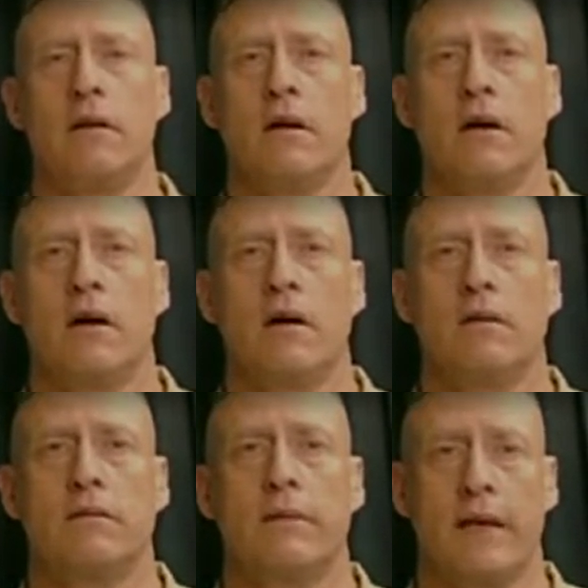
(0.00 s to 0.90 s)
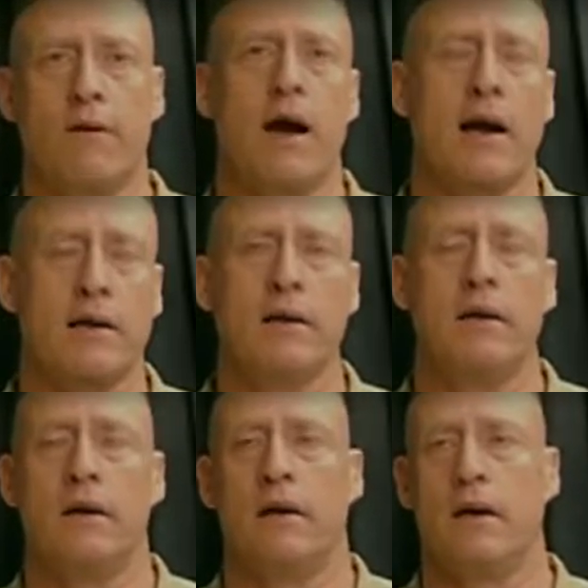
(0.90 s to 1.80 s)
Iraq.
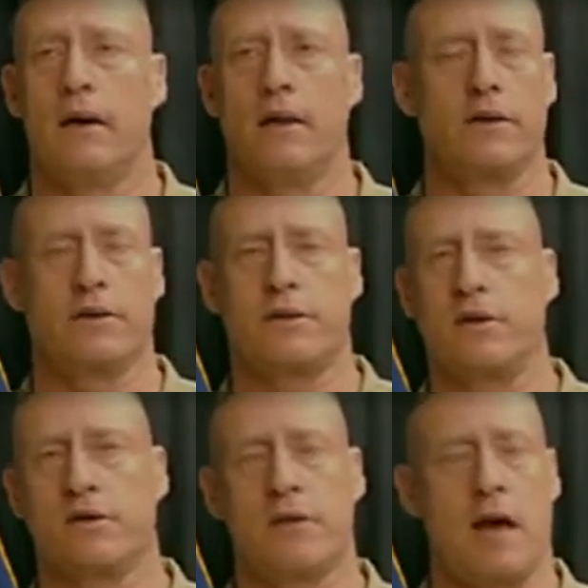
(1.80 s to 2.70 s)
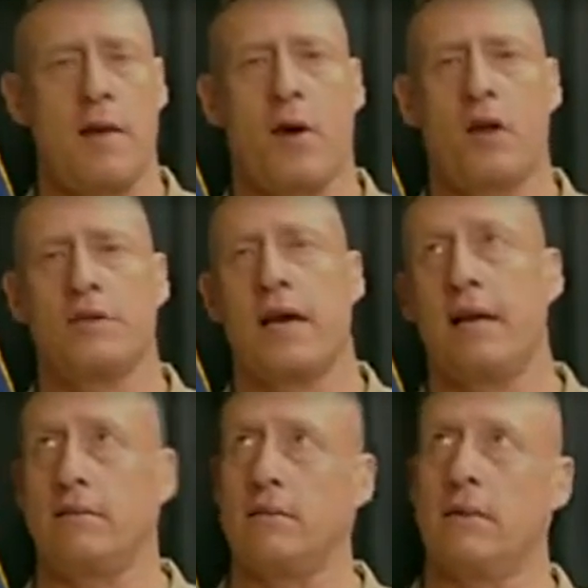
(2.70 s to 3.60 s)
There's HIMARS
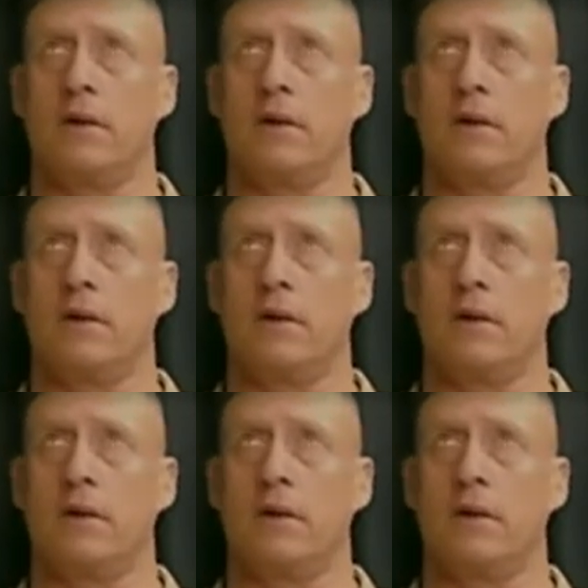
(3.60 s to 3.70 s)
at, you